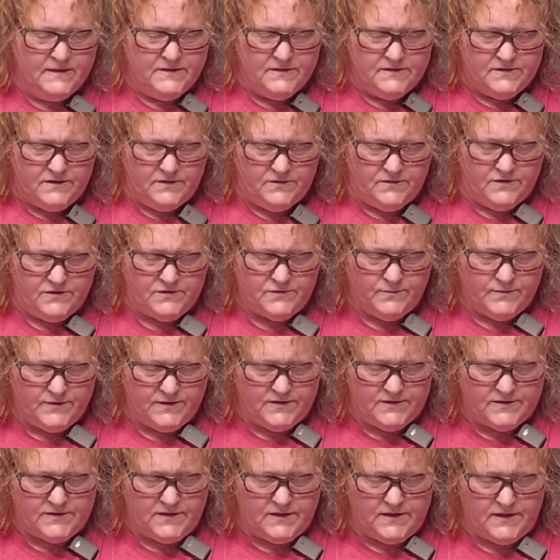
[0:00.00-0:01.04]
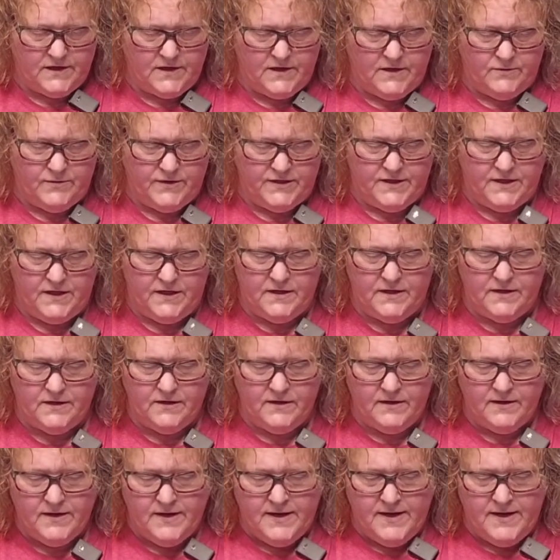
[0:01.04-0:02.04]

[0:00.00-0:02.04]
So this one is going to go in here,